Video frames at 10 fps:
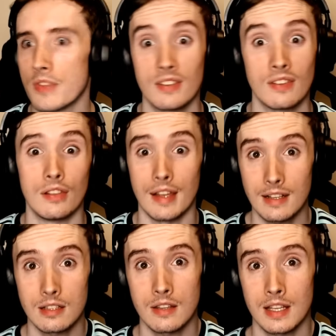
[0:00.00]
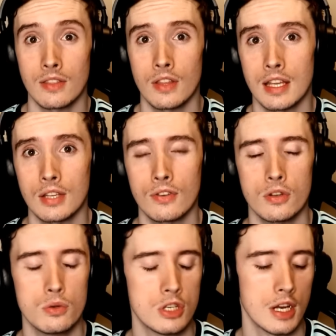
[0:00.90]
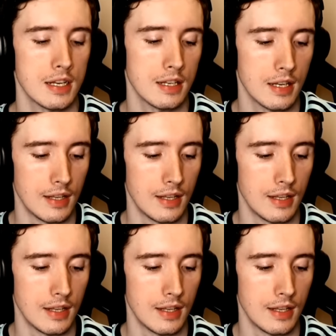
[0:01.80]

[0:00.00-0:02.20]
This is likely the case for Uche.